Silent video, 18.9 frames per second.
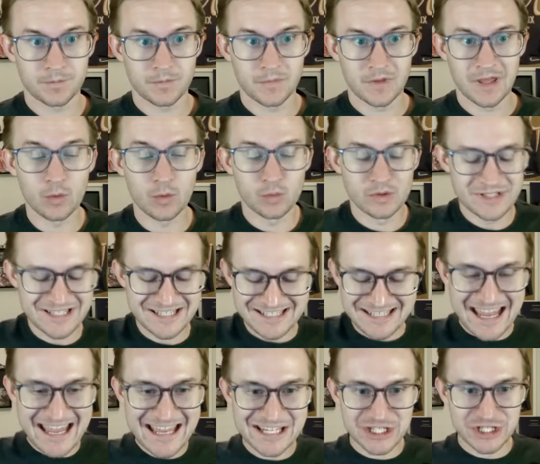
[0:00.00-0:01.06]
It was
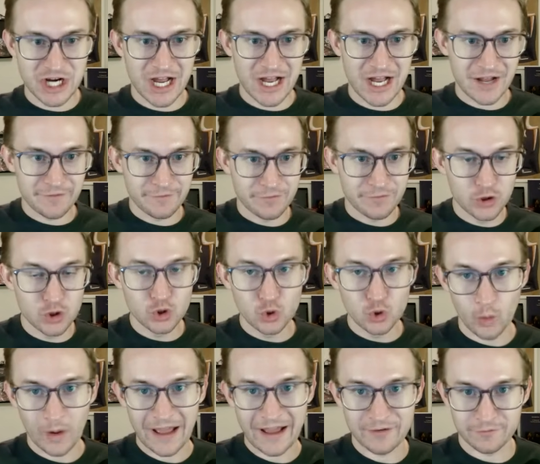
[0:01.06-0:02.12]
deja
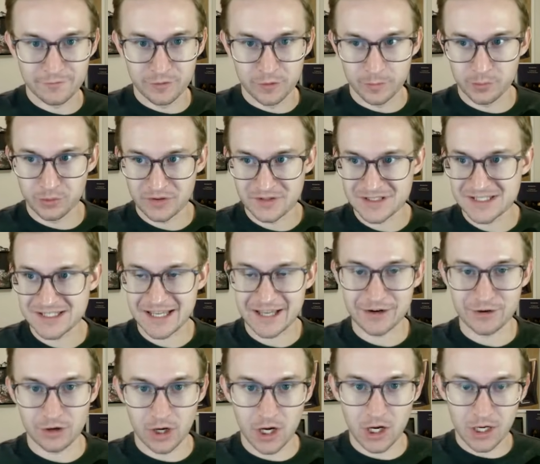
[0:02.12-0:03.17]
vu at Footprint
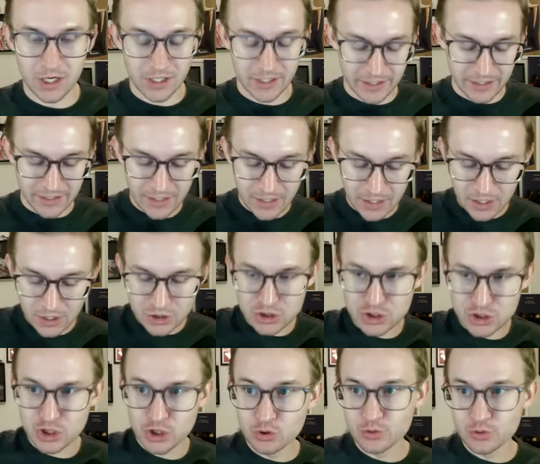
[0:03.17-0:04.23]
Center on
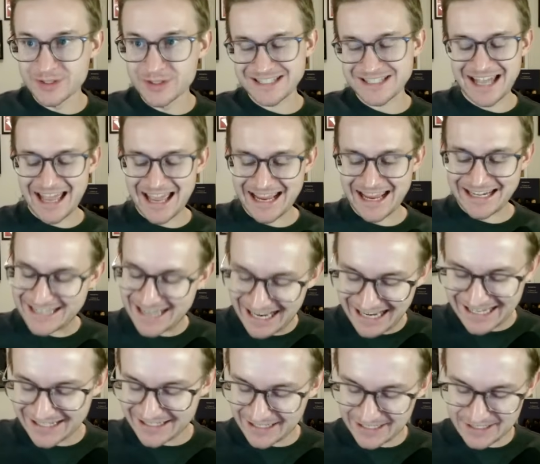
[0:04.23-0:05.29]
Tuesday
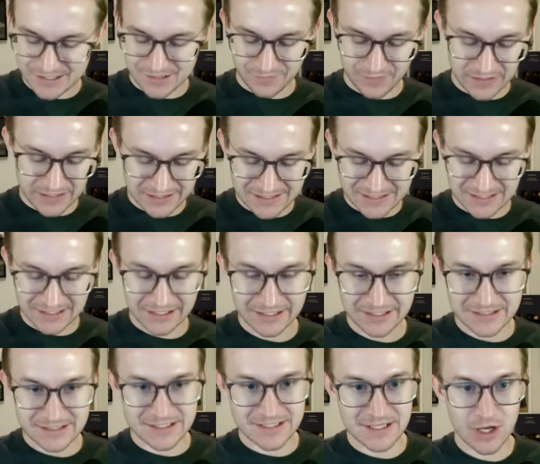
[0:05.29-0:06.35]
night as the Phoenix
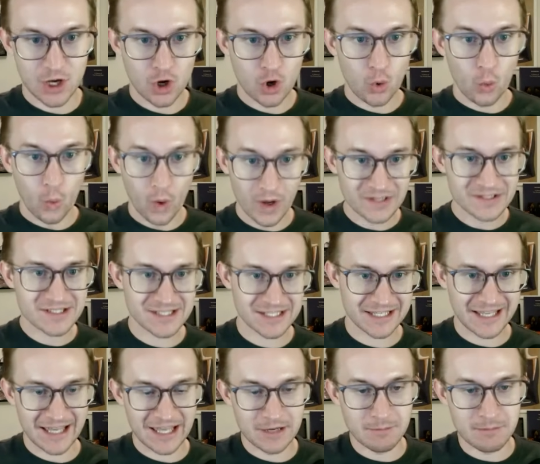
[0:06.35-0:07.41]
Suns once
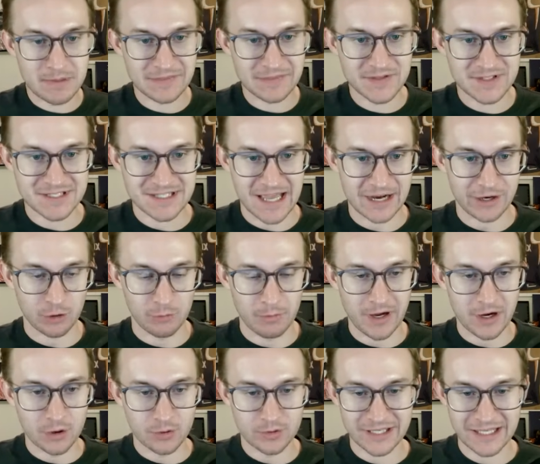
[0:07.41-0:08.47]
again beat the
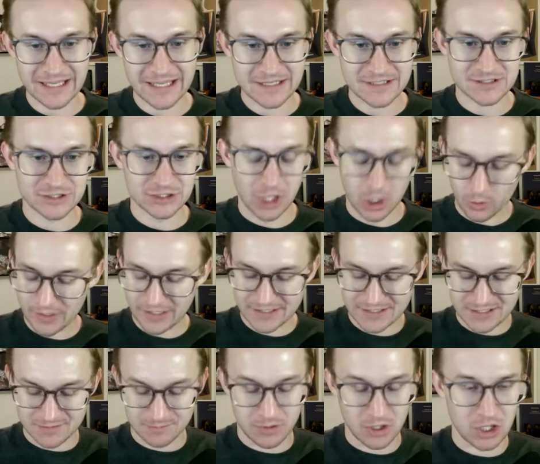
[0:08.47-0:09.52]
Sacramento Kings, going
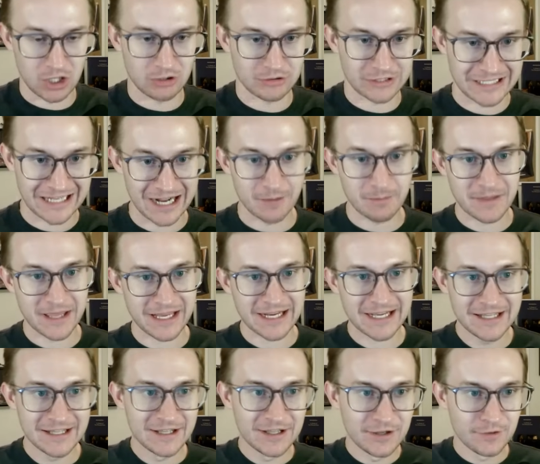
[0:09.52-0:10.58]
small, coming
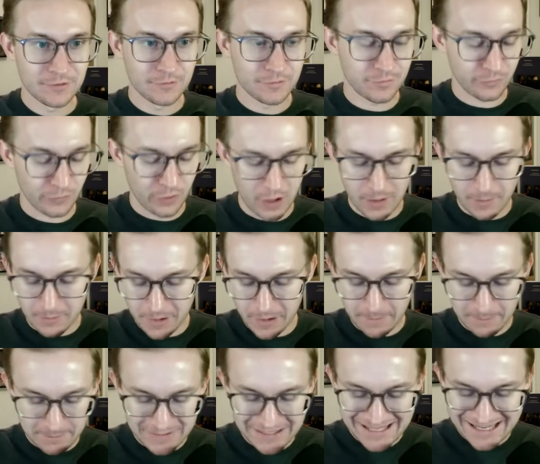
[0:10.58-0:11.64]
from
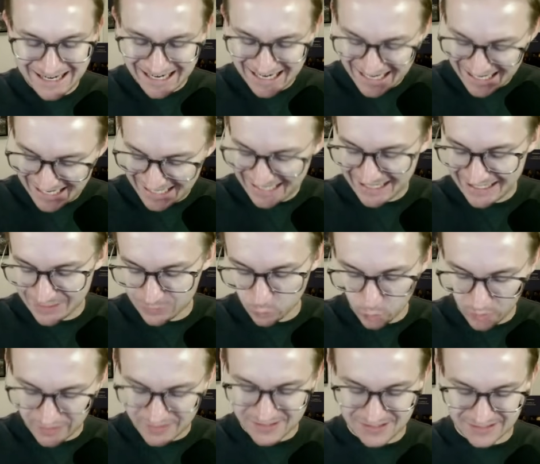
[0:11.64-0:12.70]
behind
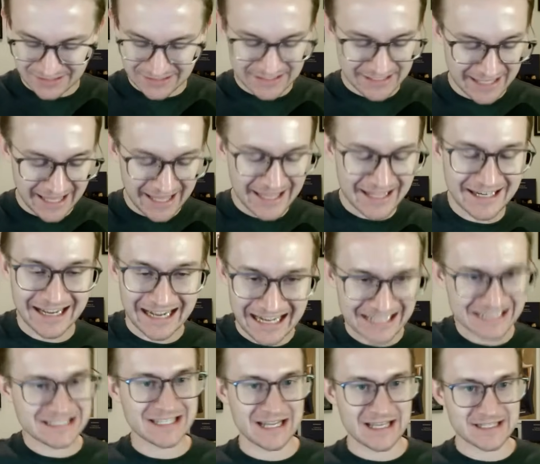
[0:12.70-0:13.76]
once again.
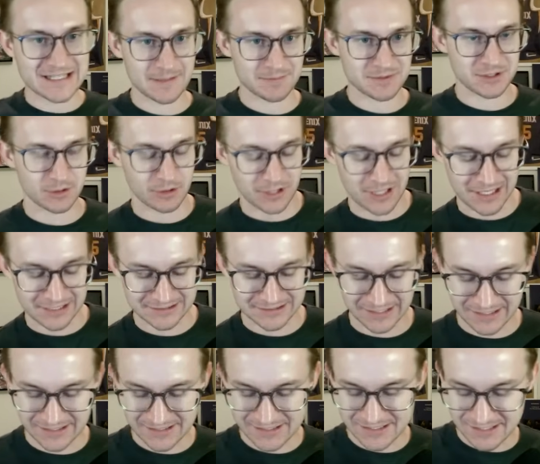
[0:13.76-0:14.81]
On today's episode of Locked
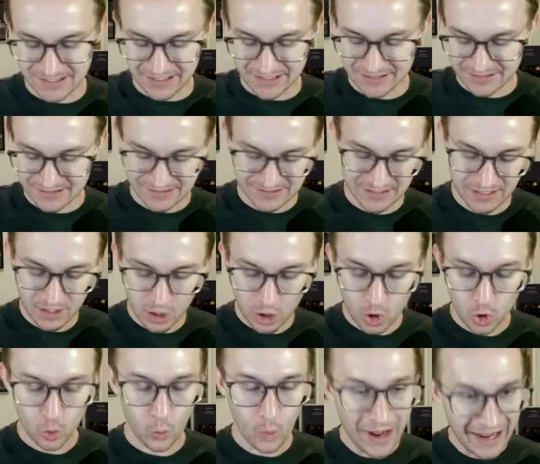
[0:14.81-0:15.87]
on Suns,
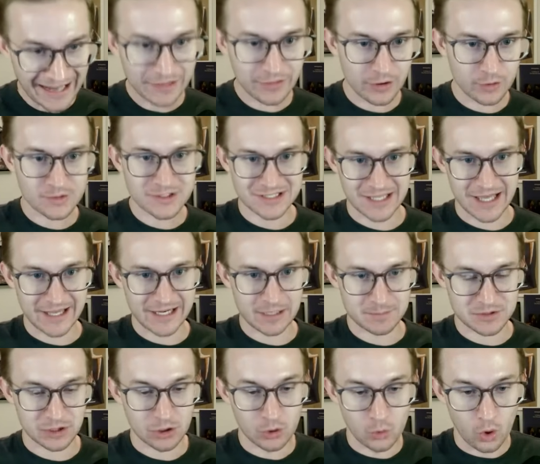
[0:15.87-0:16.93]
why those
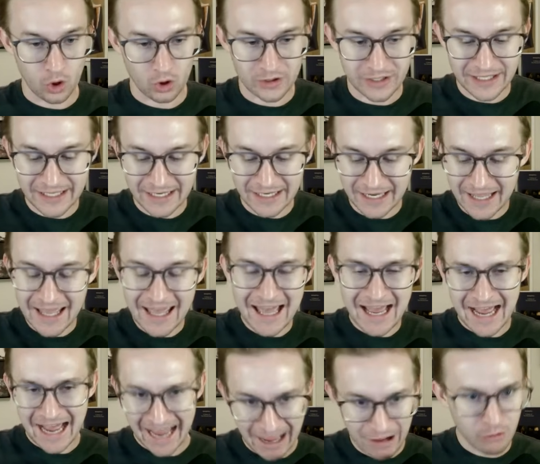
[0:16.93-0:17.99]
lineups are working,
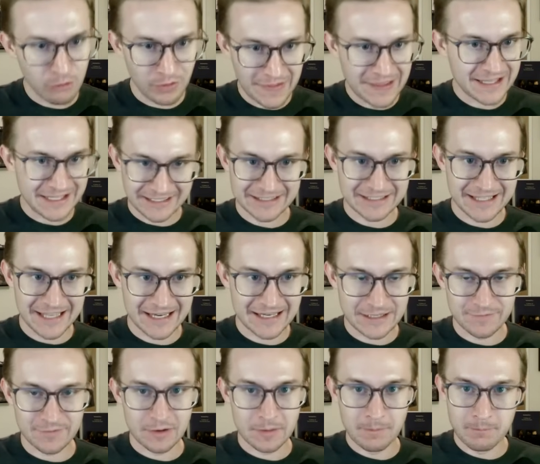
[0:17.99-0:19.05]
how they can get
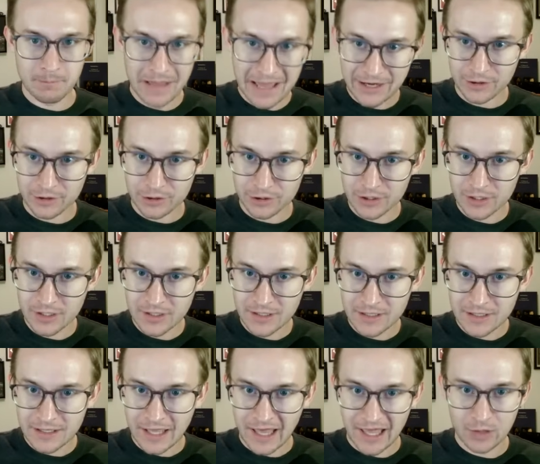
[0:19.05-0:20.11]
even better,
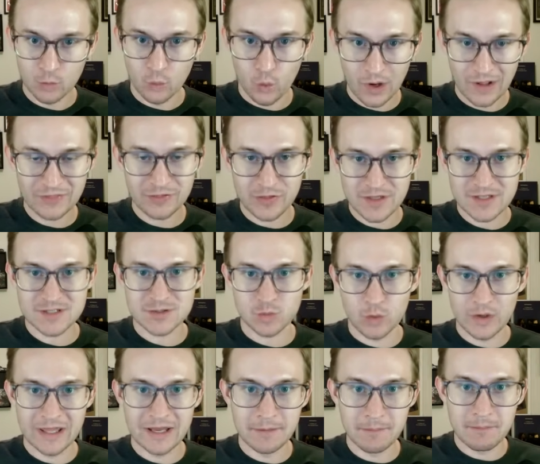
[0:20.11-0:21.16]
and what this
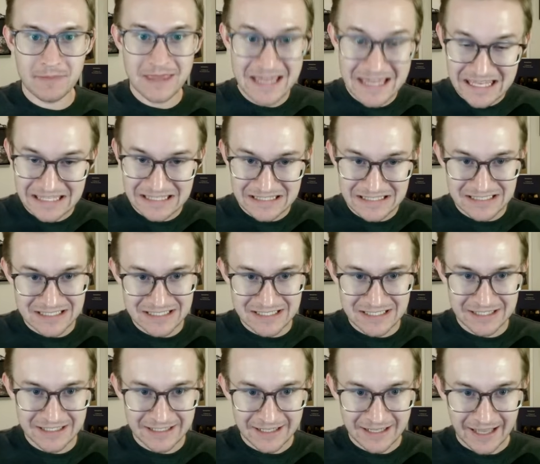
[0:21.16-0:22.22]
win means
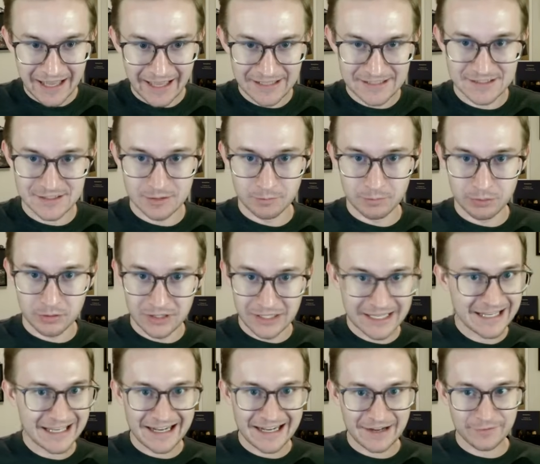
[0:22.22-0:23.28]
as the
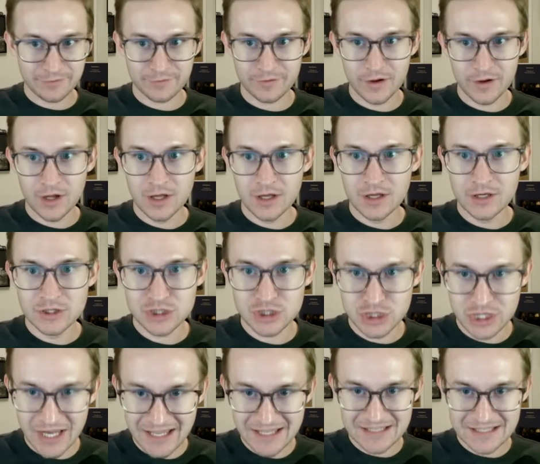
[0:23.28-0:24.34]
playoff
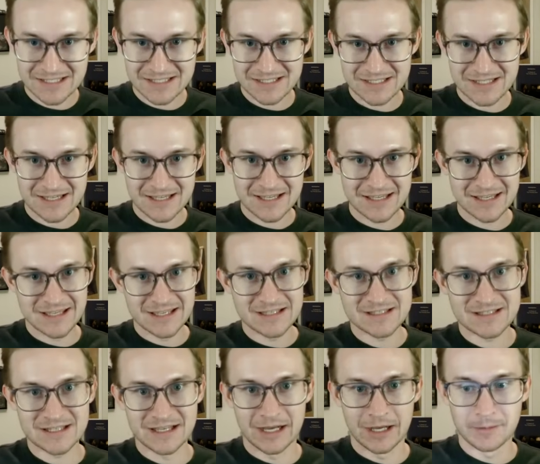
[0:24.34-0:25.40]
chase
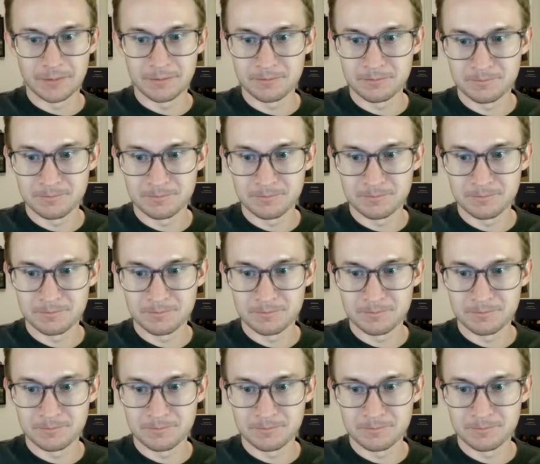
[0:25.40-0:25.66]
heats up.